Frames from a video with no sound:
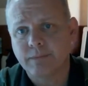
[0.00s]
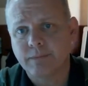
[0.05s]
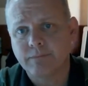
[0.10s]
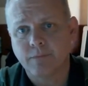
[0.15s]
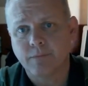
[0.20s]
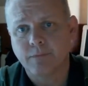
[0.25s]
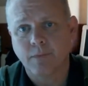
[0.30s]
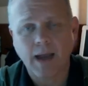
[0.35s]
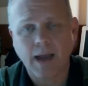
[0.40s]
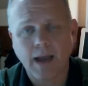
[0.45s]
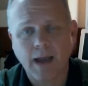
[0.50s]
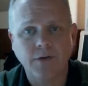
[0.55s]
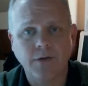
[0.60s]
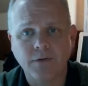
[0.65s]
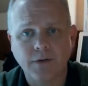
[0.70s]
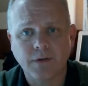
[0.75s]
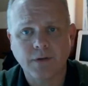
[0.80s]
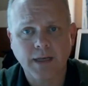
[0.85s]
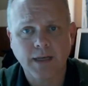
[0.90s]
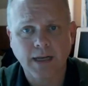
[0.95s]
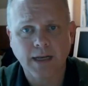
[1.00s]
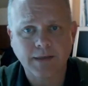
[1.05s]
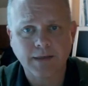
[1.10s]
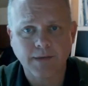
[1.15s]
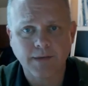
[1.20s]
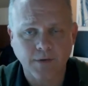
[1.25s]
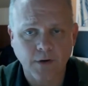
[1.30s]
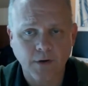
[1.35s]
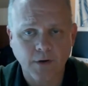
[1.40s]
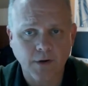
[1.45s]
how you connect
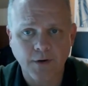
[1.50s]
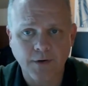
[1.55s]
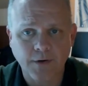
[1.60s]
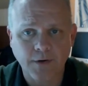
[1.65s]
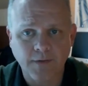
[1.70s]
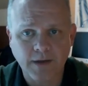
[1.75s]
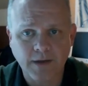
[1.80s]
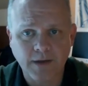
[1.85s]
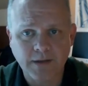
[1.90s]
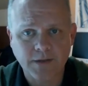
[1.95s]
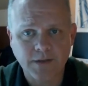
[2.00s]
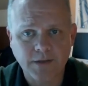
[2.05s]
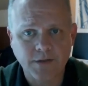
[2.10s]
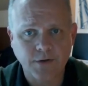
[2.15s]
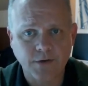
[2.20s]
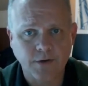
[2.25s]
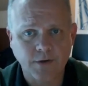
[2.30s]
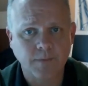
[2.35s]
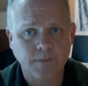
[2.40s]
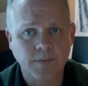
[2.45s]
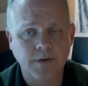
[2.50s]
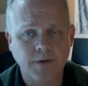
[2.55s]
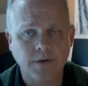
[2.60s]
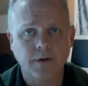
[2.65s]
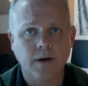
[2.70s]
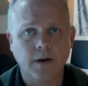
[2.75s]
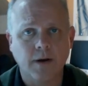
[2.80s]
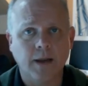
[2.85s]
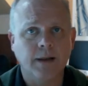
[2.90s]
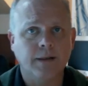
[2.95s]
different audio devices to your computer.
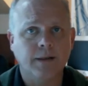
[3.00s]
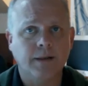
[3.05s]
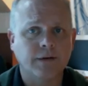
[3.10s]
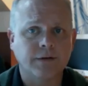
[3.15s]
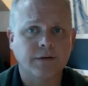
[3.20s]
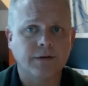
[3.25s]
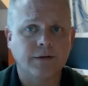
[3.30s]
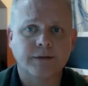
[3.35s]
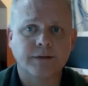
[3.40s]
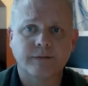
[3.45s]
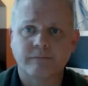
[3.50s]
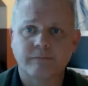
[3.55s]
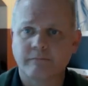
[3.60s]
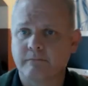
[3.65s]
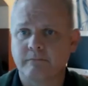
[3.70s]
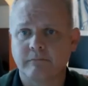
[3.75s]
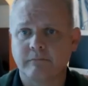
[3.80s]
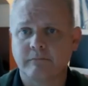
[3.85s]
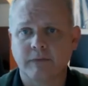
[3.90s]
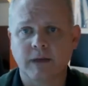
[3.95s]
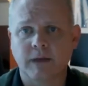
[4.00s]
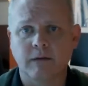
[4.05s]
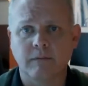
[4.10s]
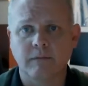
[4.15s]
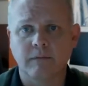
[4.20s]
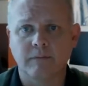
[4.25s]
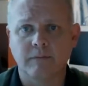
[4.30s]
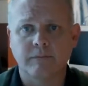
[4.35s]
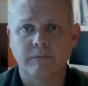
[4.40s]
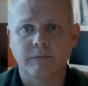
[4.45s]
And there's, you know,
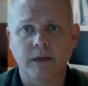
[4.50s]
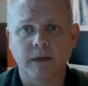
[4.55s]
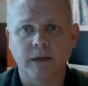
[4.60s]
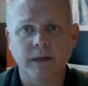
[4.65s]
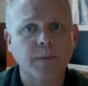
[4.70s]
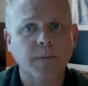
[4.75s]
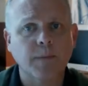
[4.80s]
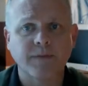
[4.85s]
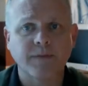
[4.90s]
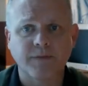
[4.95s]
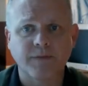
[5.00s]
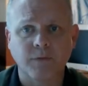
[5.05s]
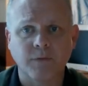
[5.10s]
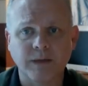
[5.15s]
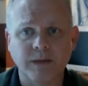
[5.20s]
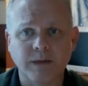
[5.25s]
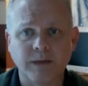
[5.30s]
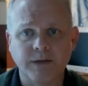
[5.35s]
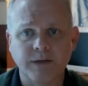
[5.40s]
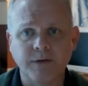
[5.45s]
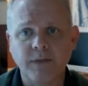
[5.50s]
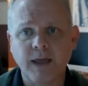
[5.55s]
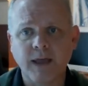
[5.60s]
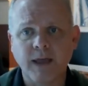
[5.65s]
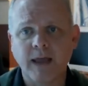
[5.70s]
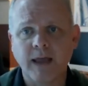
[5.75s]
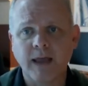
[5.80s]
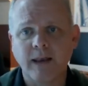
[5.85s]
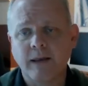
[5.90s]
a number of different ways to do that.